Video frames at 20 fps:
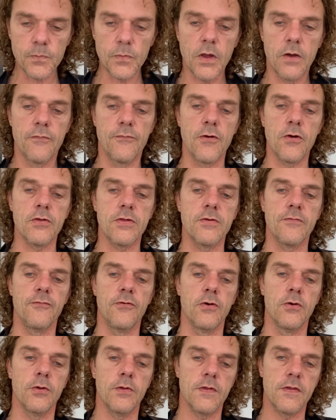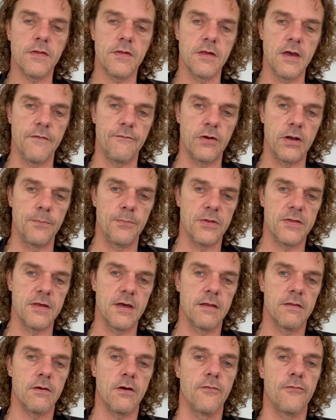First of all,
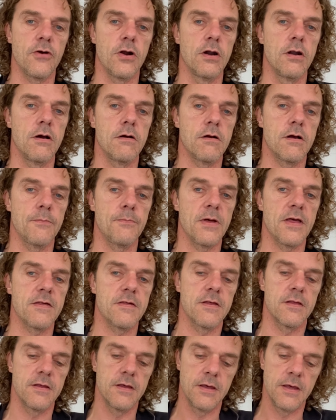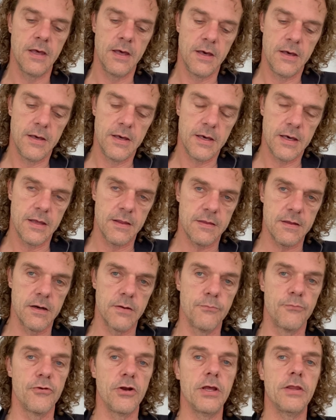70% of our lung capacity is
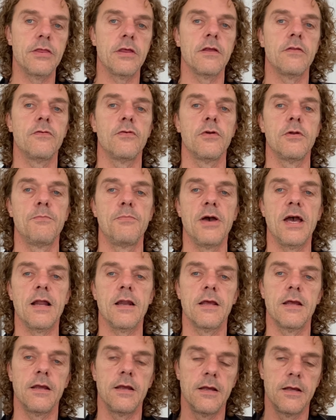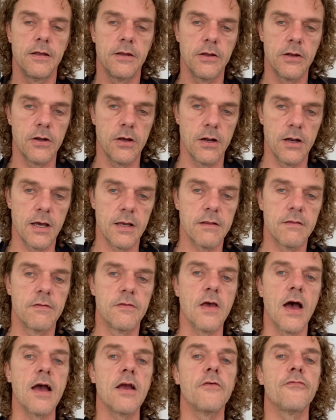in breathing to the belly,
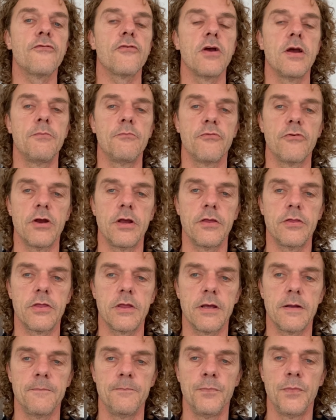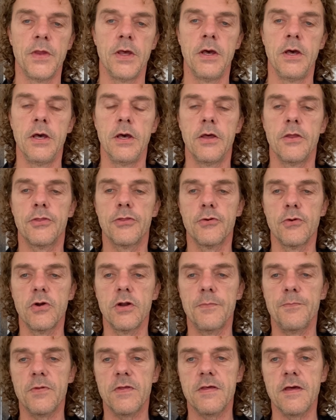diaphragm breathing.
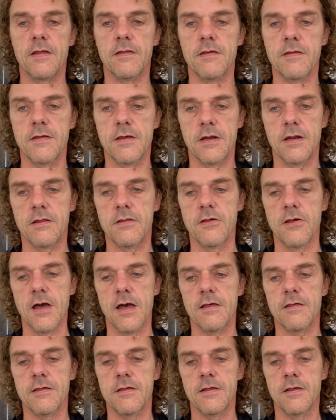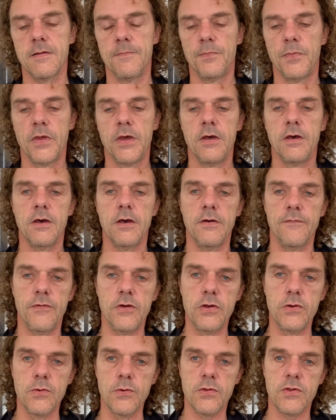30% is in the chest. If
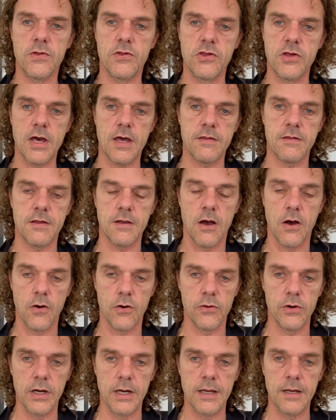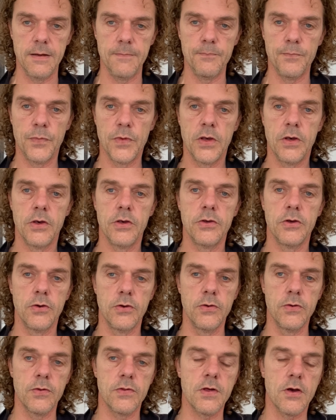you use chest only, you
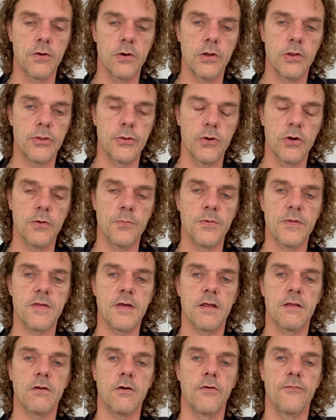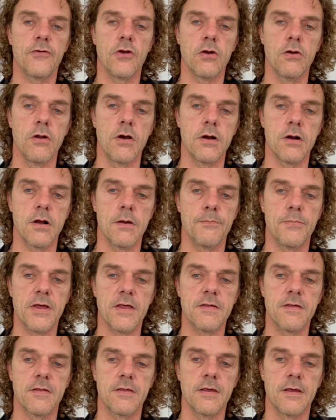use only 30% of your lung
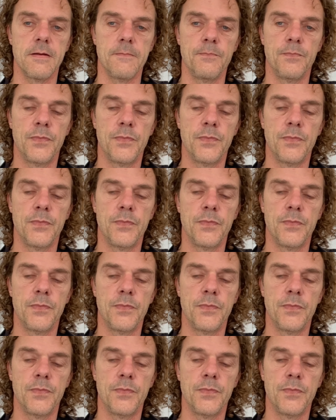capacity.